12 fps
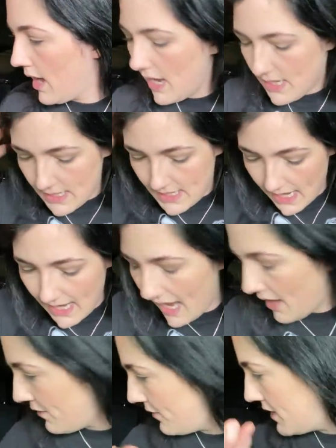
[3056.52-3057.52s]

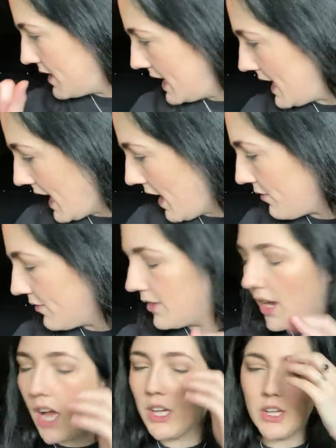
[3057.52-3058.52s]
DNF.
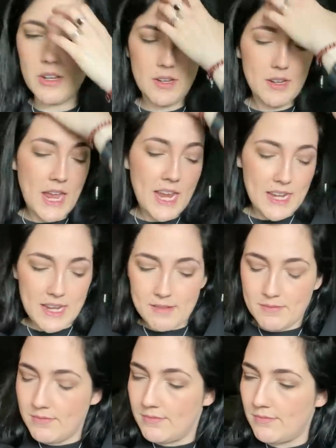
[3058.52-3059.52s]
Not good. Hated it.
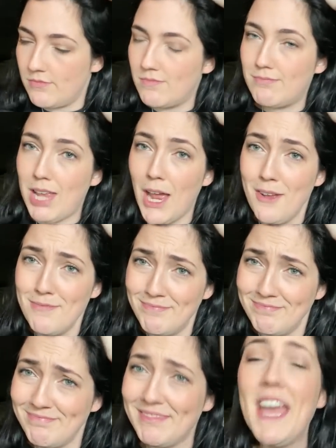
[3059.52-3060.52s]

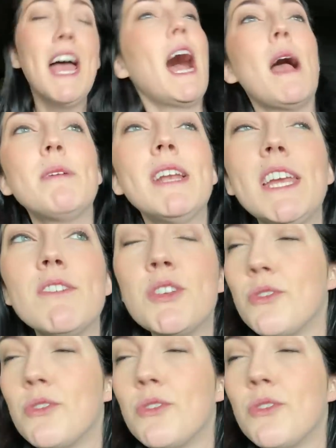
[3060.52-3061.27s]
I'm going to give it 2